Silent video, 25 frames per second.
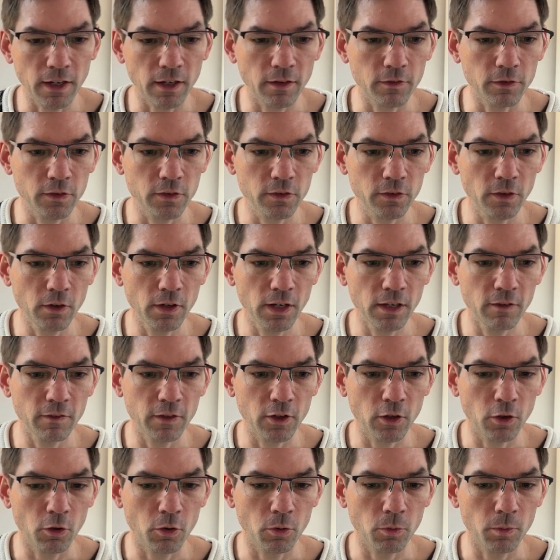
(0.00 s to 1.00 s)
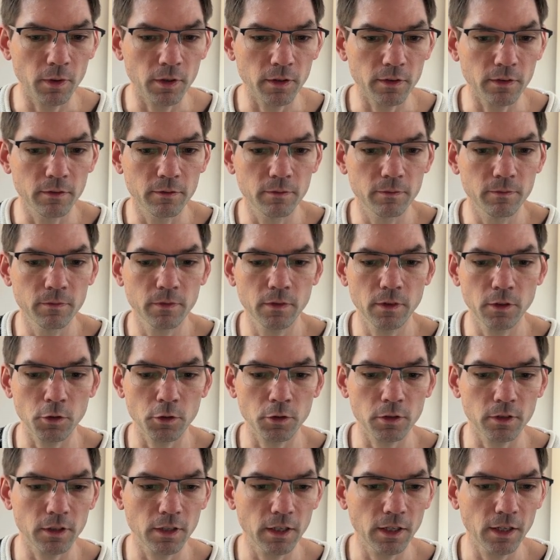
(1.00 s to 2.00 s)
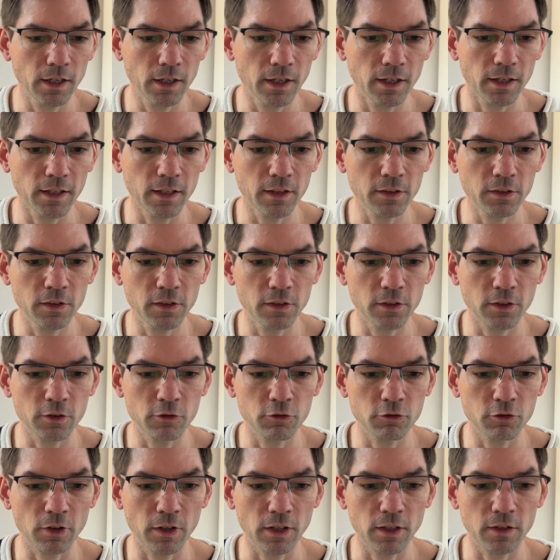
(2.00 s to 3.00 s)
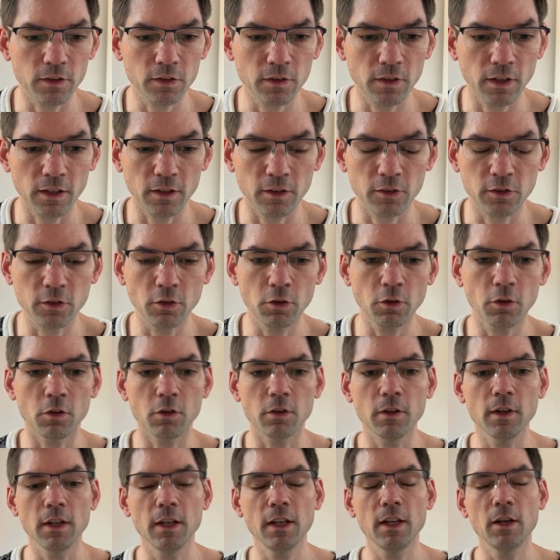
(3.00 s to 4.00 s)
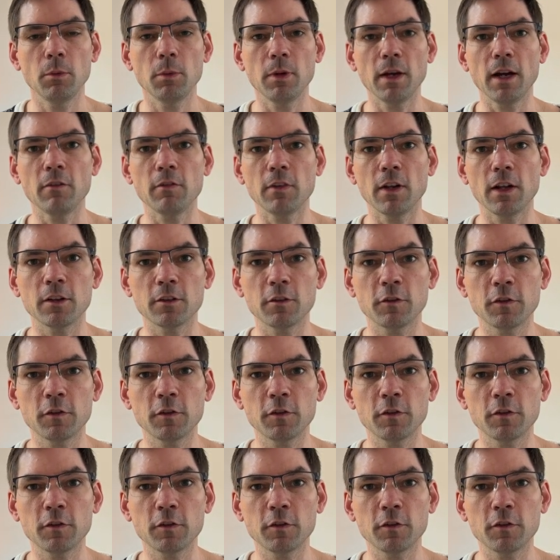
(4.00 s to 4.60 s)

still haven't got one. Okay, this is interesting. So we haven't had